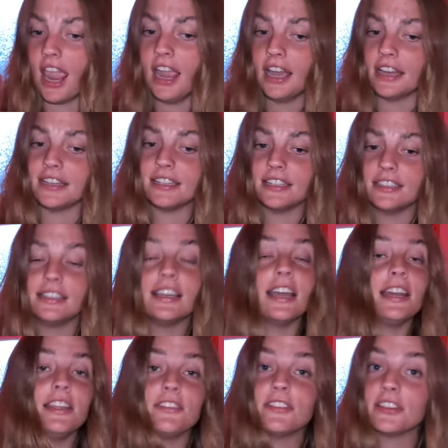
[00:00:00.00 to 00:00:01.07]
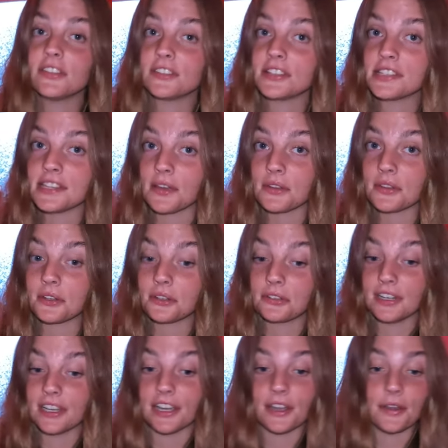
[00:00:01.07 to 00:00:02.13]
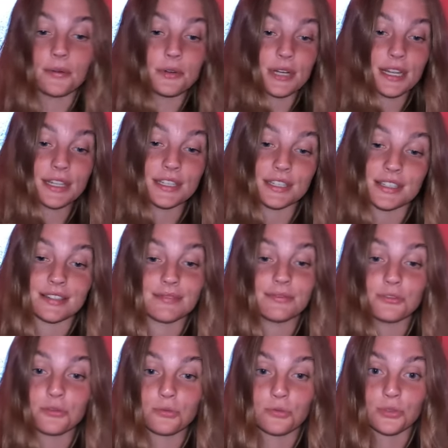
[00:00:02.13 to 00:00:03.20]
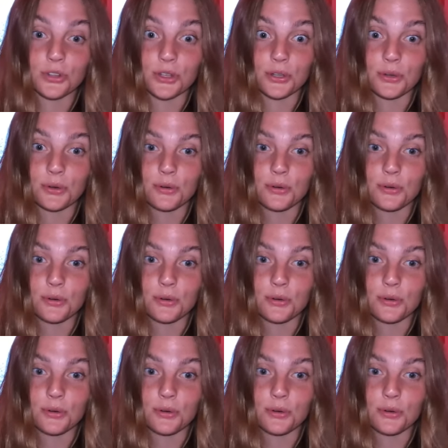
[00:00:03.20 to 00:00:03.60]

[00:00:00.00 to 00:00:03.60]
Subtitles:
and had even lived in South Korea, which I think is really